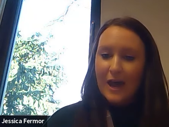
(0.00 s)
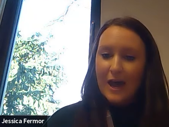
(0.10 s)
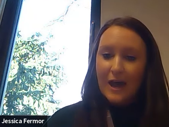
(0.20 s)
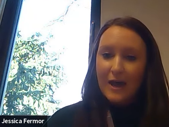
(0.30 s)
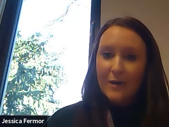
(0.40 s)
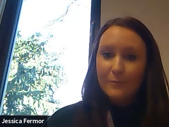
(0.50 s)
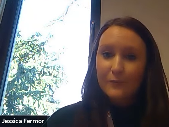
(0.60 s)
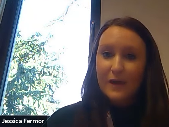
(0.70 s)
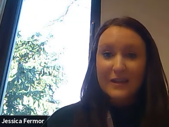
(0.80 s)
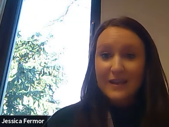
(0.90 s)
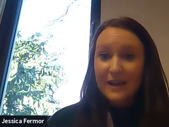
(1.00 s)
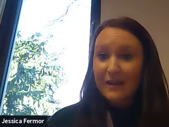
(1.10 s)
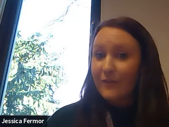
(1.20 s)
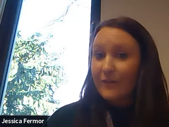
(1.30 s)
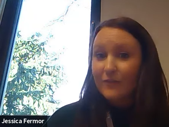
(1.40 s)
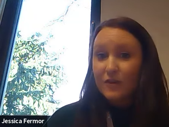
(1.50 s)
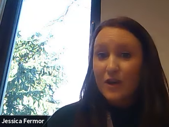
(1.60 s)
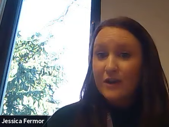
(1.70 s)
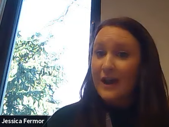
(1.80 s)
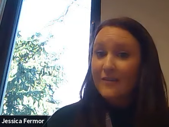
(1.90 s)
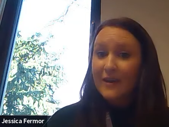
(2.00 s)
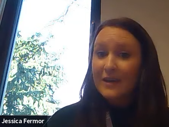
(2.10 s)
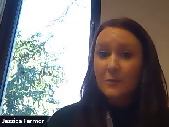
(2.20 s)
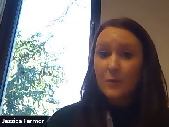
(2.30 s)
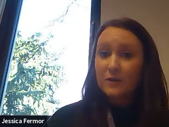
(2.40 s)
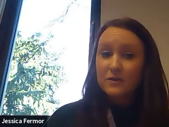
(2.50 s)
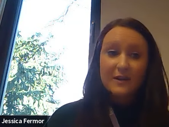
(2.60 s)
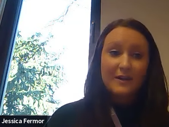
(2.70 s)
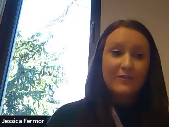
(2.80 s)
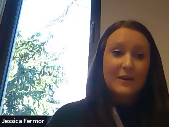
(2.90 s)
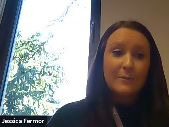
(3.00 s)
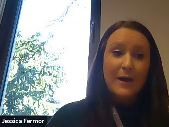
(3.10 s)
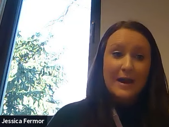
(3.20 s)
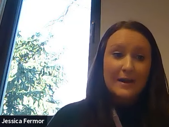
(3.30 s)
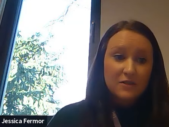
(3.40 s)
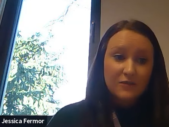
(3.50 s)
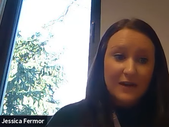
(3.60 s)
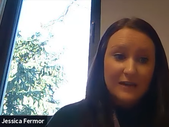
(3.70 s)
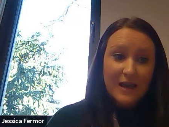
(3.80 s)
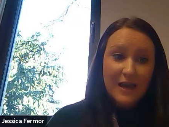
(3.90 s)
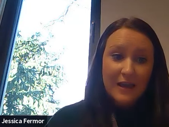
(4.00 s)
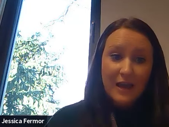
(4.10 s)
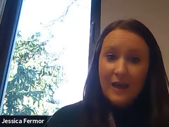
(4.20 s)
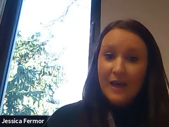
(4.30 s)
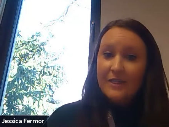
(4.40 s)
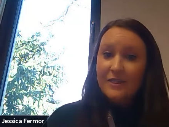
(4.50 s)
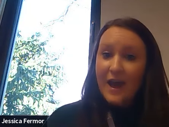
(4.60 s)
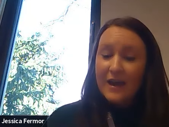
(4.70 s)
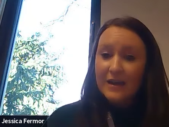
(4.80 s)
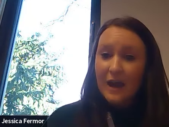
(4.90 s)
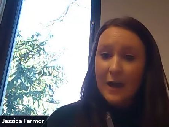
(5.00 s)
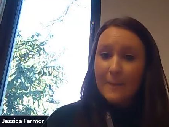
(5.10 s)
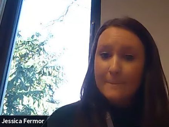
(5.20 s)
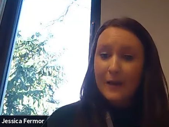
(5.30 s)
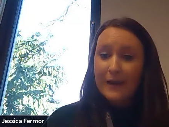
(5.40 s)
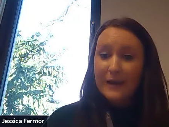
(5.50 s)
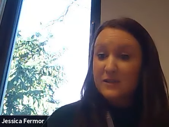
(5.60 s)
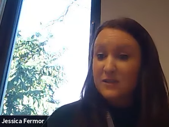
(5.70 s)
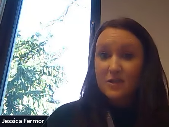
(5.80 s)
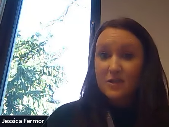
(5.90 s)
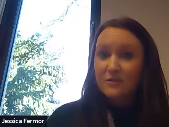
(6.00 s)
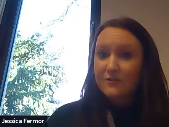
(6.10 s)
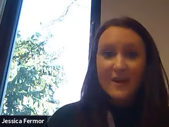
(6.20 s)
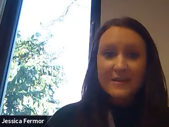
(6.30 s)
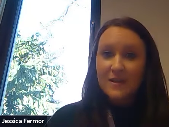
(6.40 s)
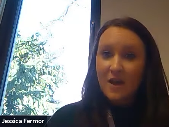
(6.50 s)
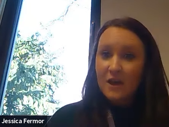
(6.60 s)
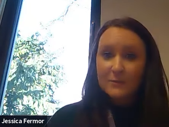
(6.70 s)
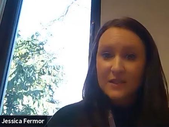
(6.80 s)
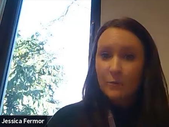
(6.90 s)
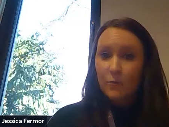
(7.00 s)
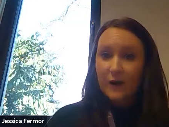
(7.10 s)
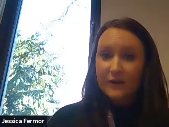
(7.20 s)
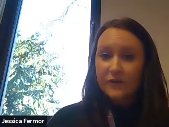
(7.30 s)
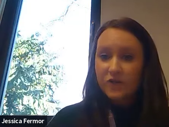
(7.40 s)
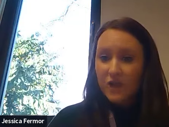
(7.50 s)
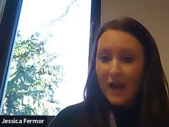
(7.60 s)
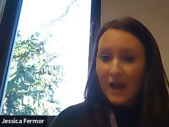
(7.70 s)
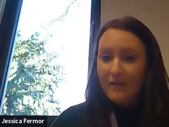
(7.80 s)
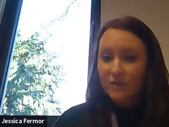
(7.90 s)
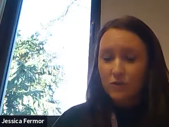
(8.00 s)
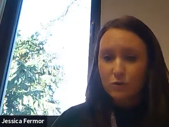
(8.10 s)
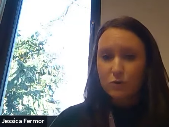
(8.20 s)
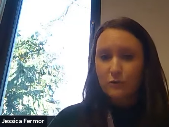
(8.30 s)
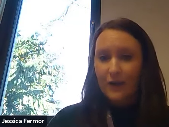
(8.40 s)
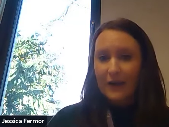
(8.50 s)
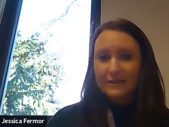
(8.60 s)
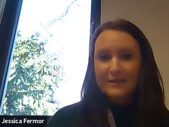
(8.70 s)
Like I say, if you don't have anyone, don't have any pets or anything, then please do FaceTime someone, share a story.